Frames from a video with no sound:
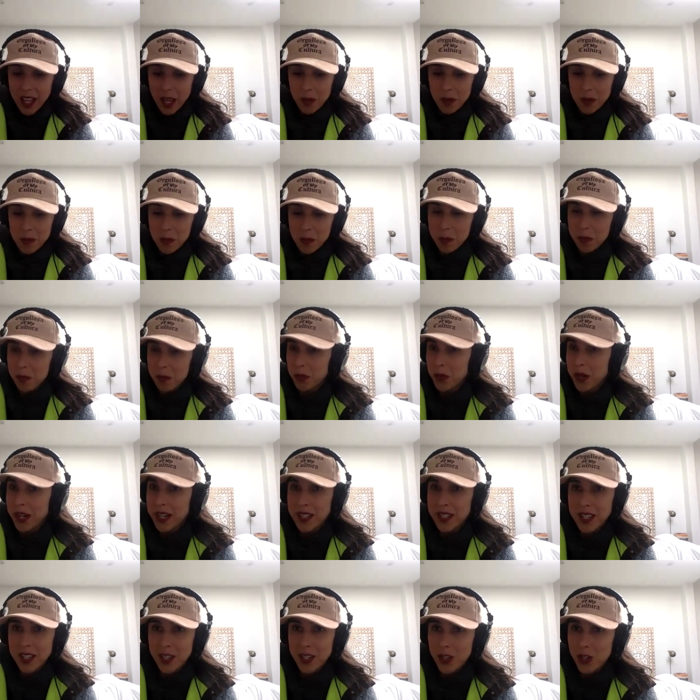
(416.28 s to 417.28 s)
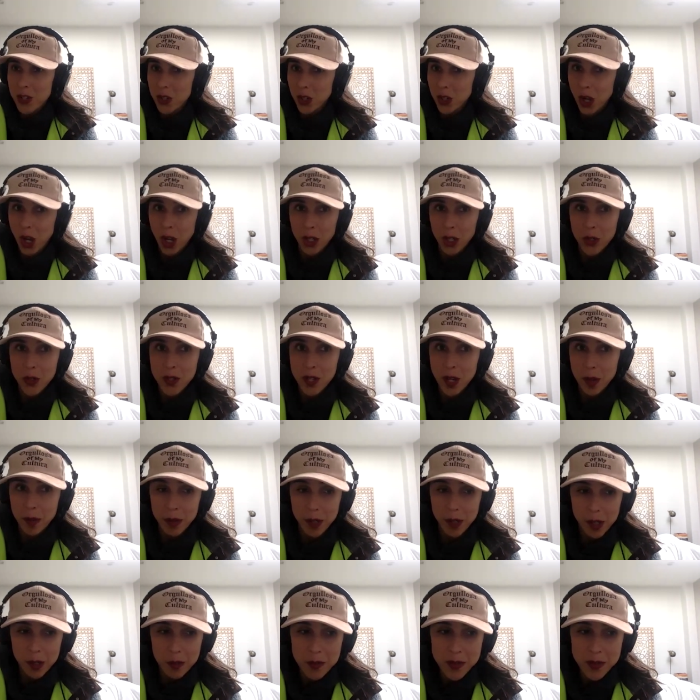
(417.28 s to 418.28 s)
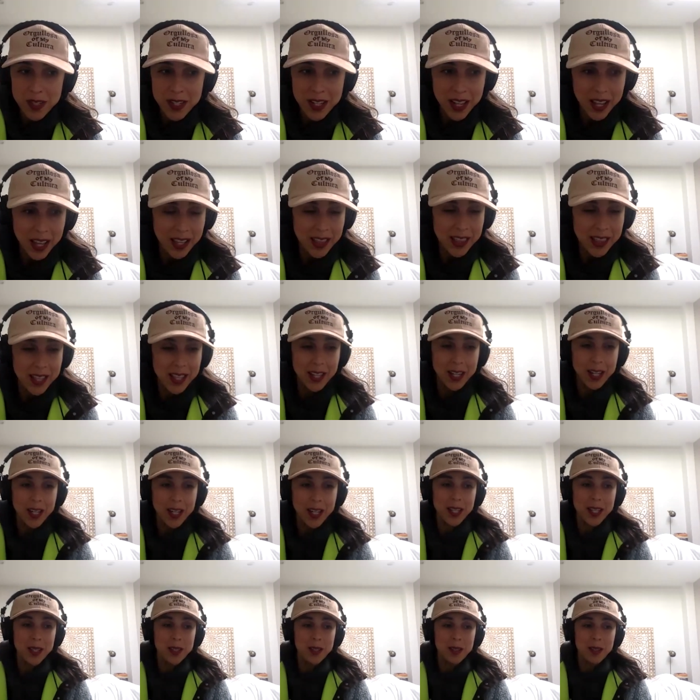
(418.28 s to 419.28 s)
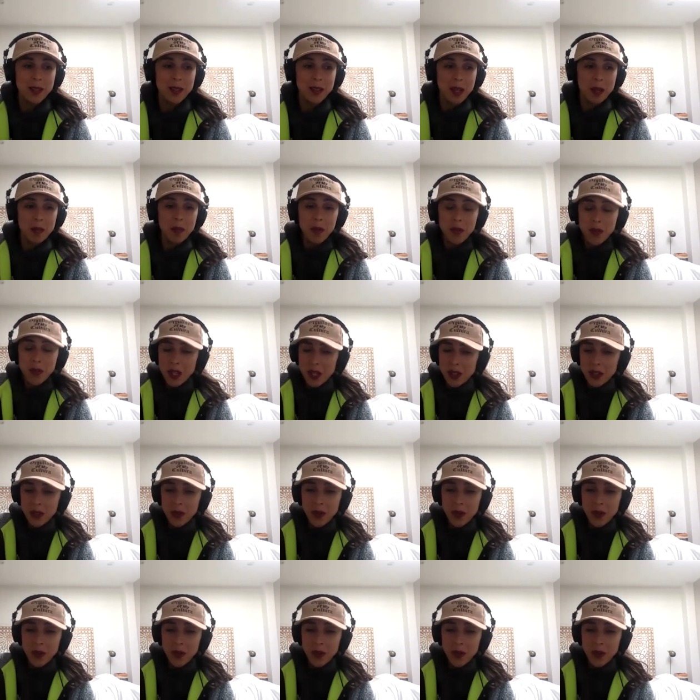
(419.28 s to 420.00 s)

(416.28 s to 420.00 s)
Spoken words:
was raised in the Chicago suburbs, and then I moved out